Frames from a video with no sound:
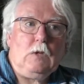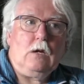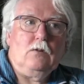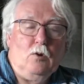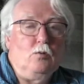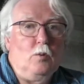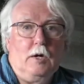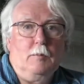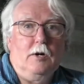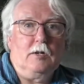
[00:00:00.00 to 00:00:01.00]
Don't
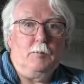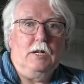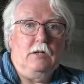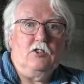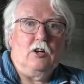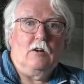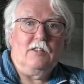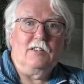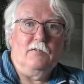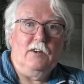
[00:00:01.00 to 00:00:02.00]
worry about it being in shot.
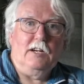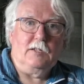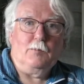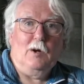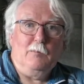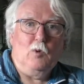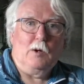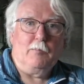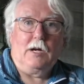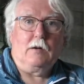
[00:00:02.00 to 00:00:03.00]
It's
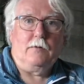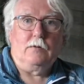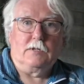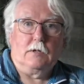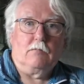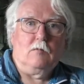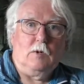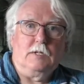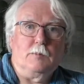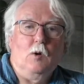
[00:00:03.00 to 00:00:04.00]
microphones are
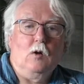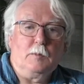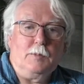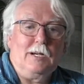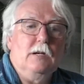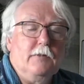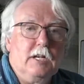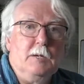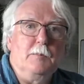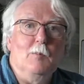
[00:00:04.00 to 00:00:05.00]
quite small, particularly if you
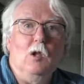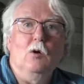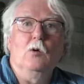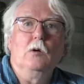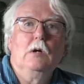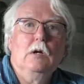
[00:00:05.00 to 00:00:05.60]
keep them low.